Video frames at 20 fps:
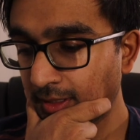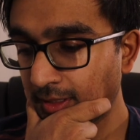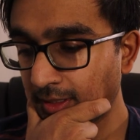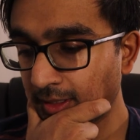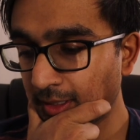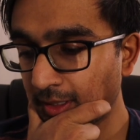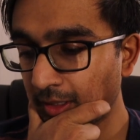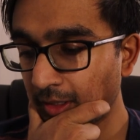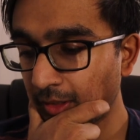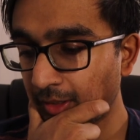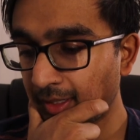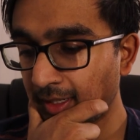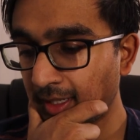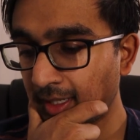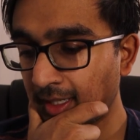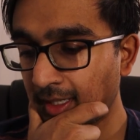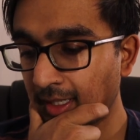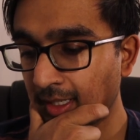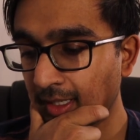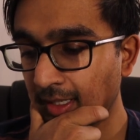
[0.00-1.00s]

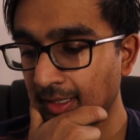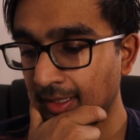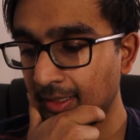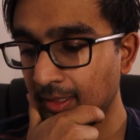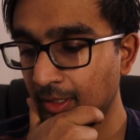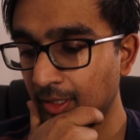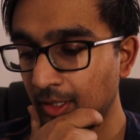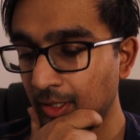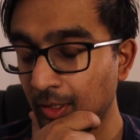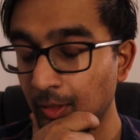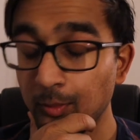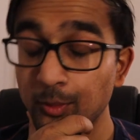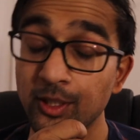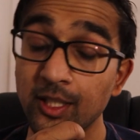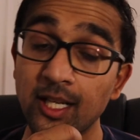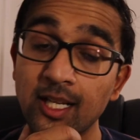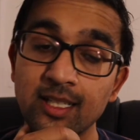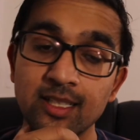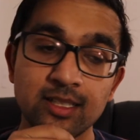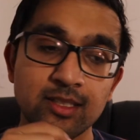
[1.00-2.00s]
and we
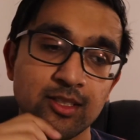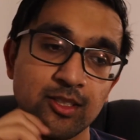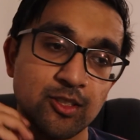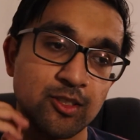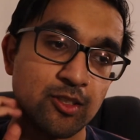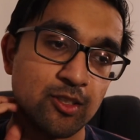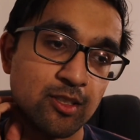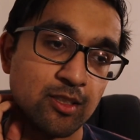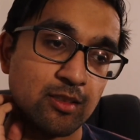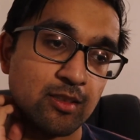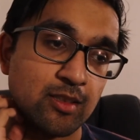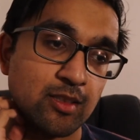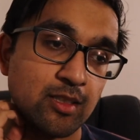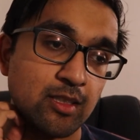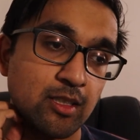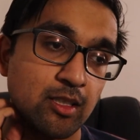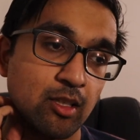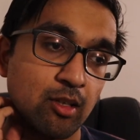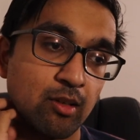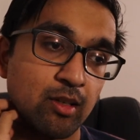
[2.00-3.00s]
got into,
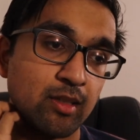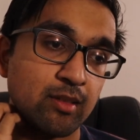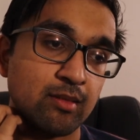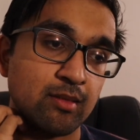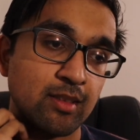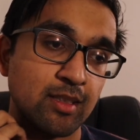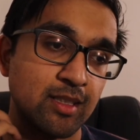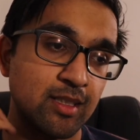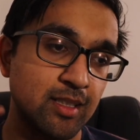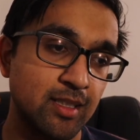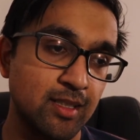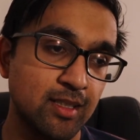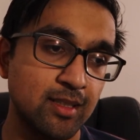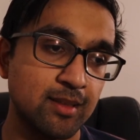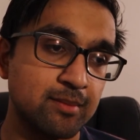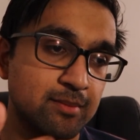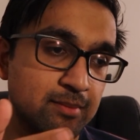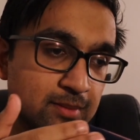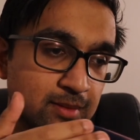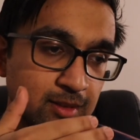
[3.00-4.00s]
and
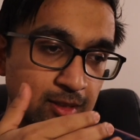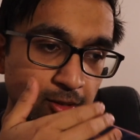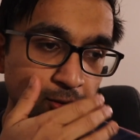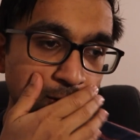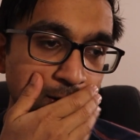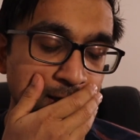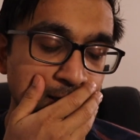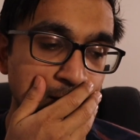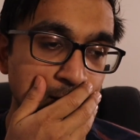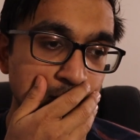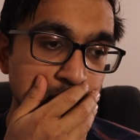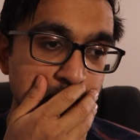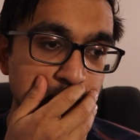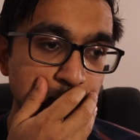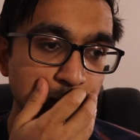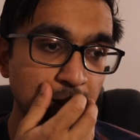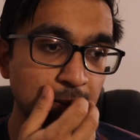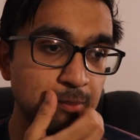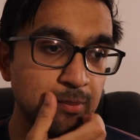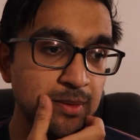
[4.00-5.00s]
I know
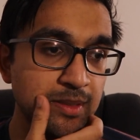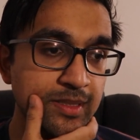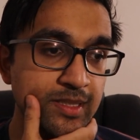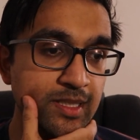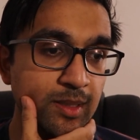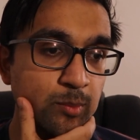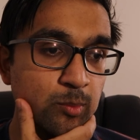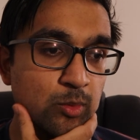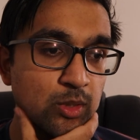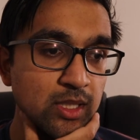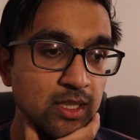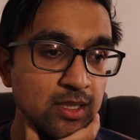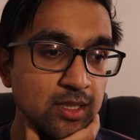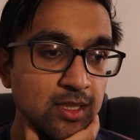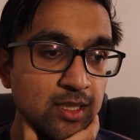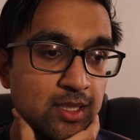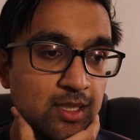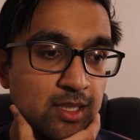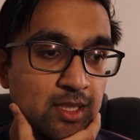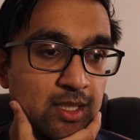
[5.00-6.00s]
this might be somewhat
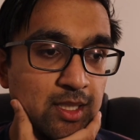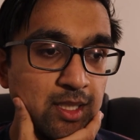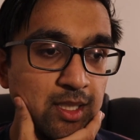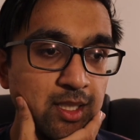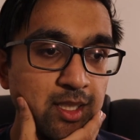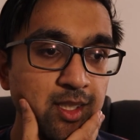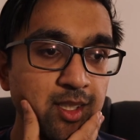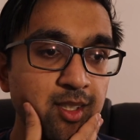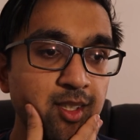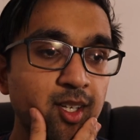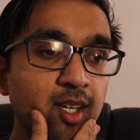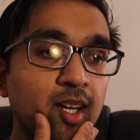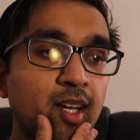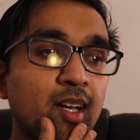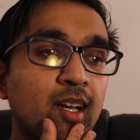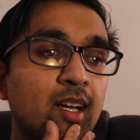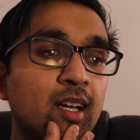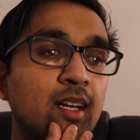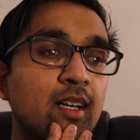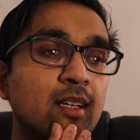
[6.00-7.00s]

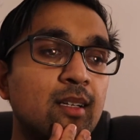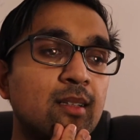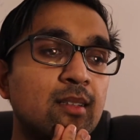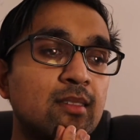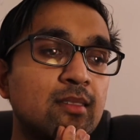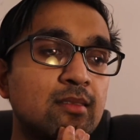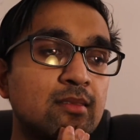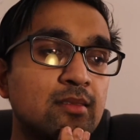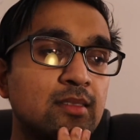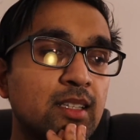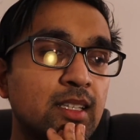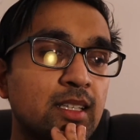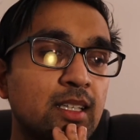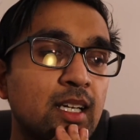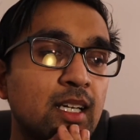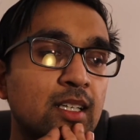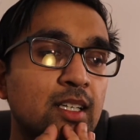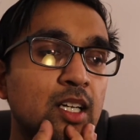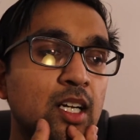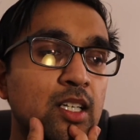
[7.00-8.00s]
like
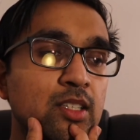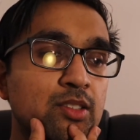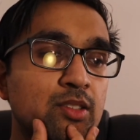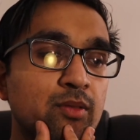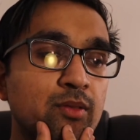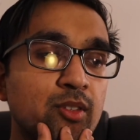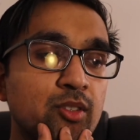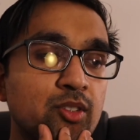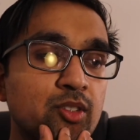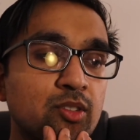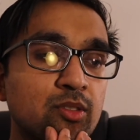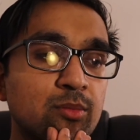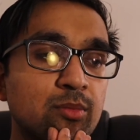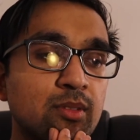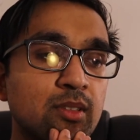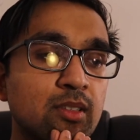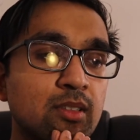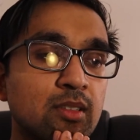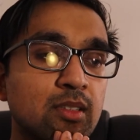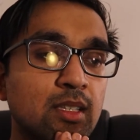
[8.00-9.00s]
not controversial,
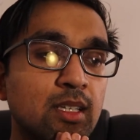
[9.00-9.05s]
but